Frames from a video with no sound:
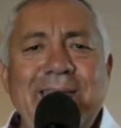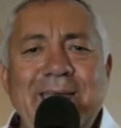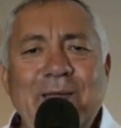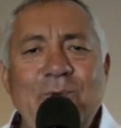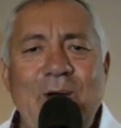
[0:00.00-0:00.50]

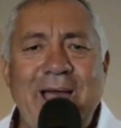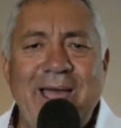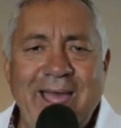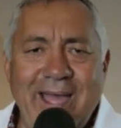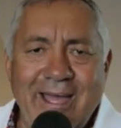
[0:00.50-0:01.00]
thousand
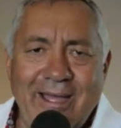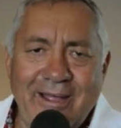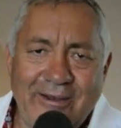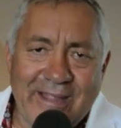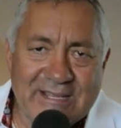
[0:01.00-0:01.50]
dollar
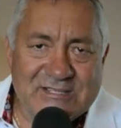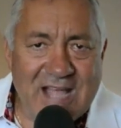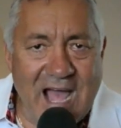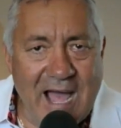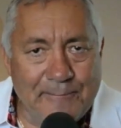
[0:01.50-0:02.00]
initiation
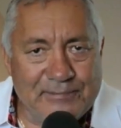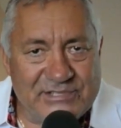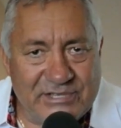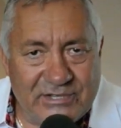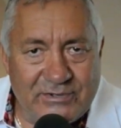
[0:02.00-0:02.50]
fee to
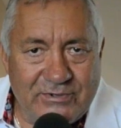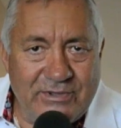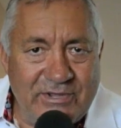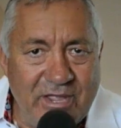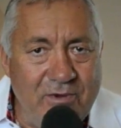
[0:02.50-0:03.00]
join the
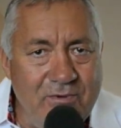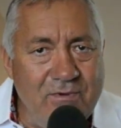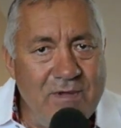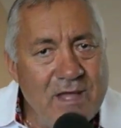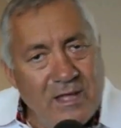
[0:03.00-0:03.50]
exclusive
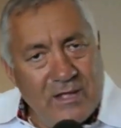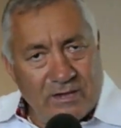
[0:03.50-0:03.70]
club,